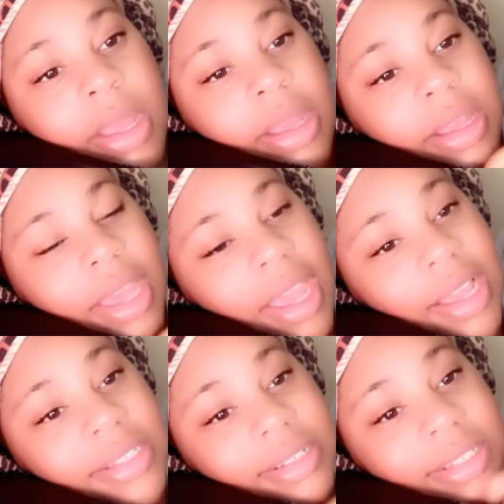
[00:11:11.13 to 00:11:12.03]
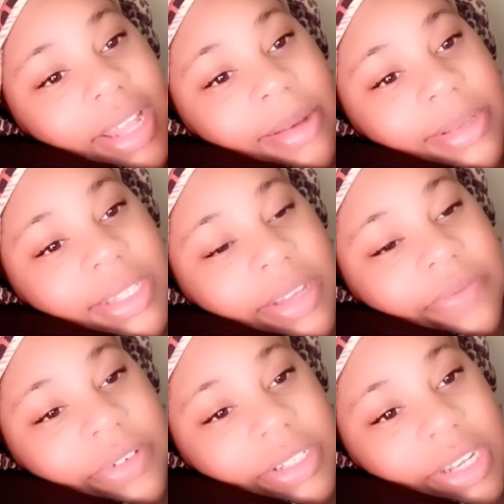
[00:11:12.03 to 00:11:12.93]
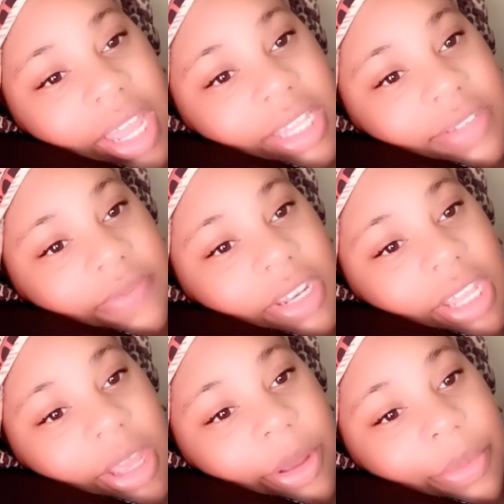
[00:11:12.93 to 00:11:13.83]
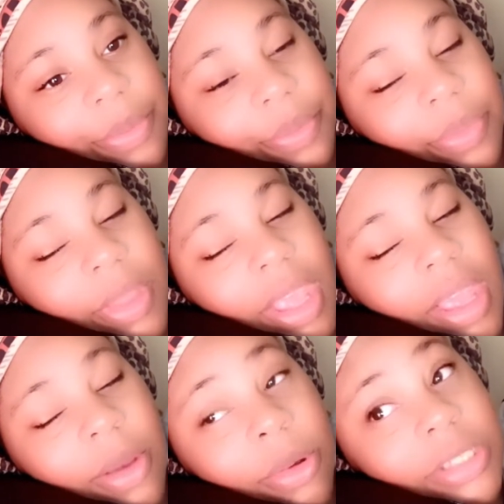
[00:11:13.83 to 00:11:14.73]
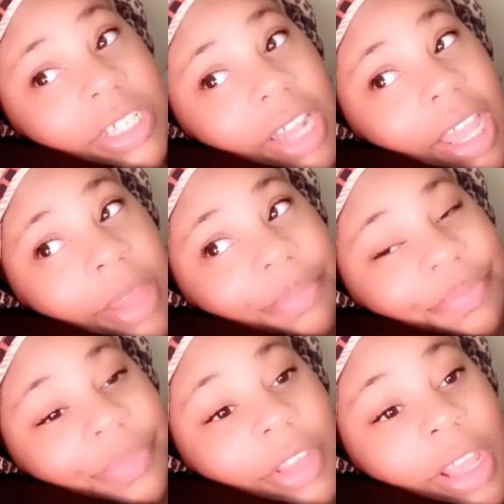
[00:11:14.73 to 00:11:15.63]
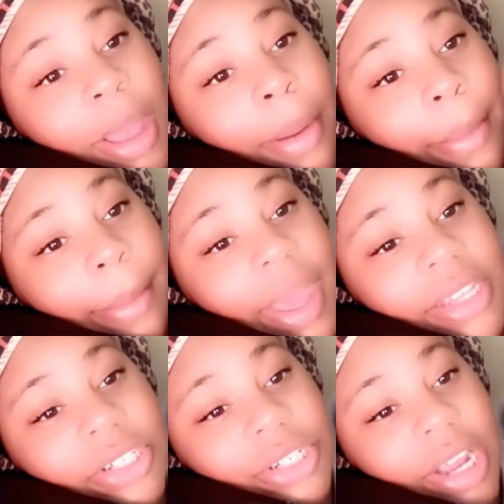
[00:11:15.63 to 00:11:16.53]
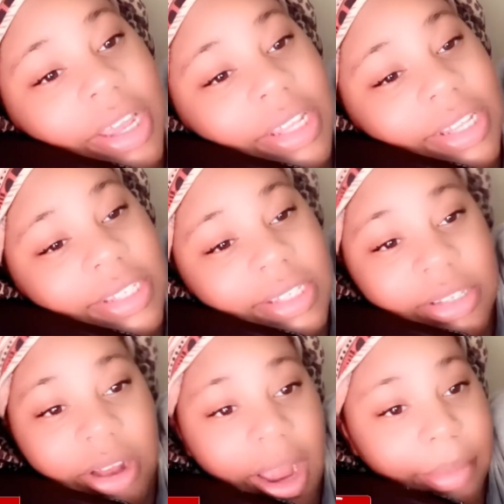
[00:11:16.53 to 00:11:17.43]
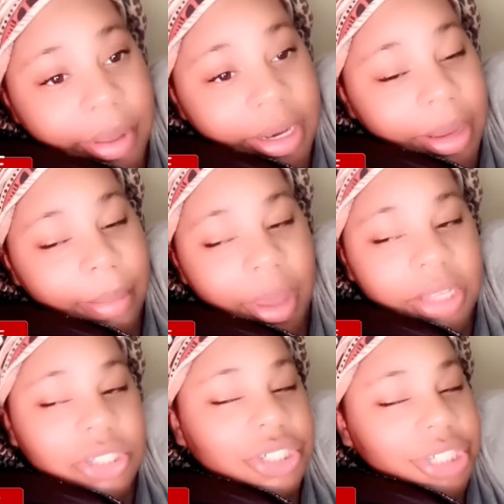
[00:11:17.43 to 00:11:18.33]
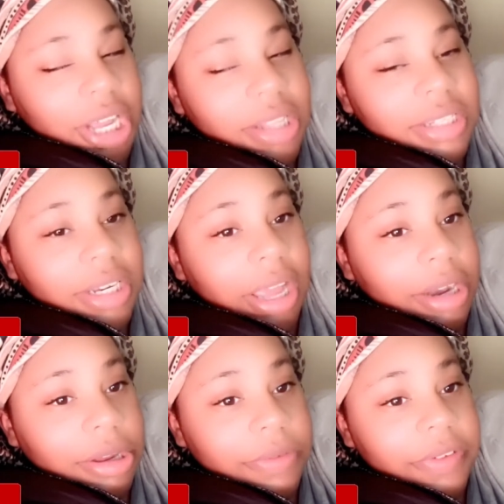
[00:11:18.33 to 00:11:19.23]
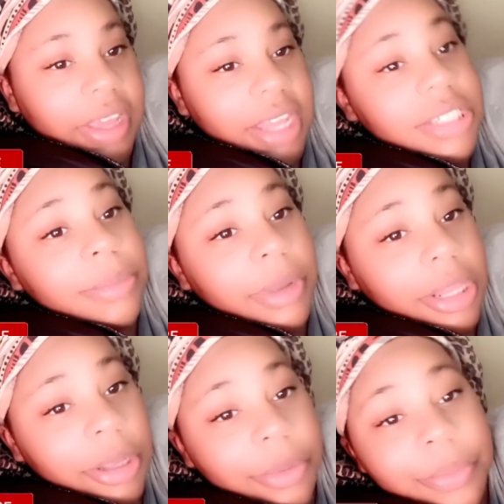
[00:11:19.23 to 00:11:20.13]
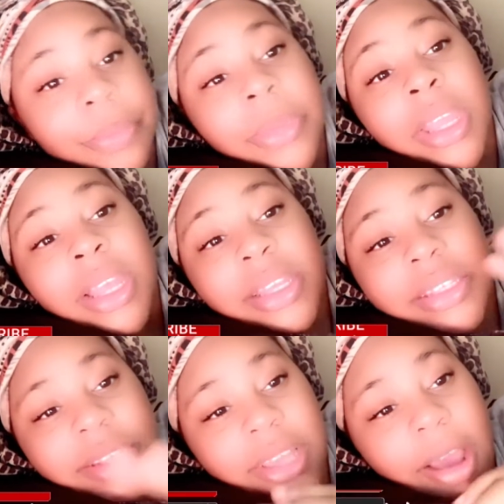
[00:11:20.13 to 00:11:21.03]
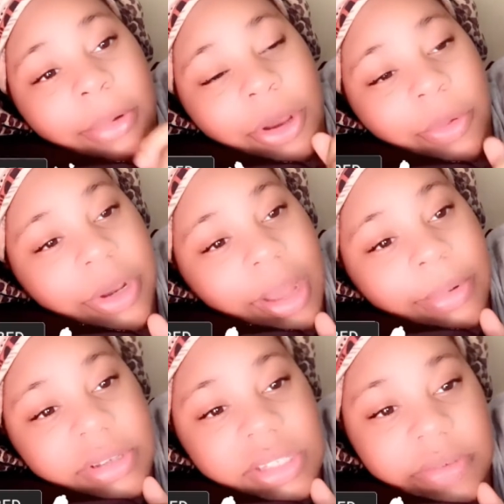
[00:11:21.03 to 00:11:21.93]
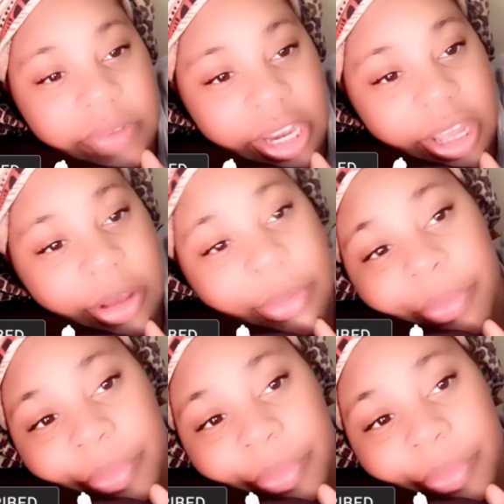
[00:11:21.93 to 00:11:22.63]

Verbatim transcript: Okay, y'all. So that was it for today's video. Well, tonight. Make sure y'all hit that subscribe button and make sure y'all turn y'all notification bell on so y'all know when I post the video.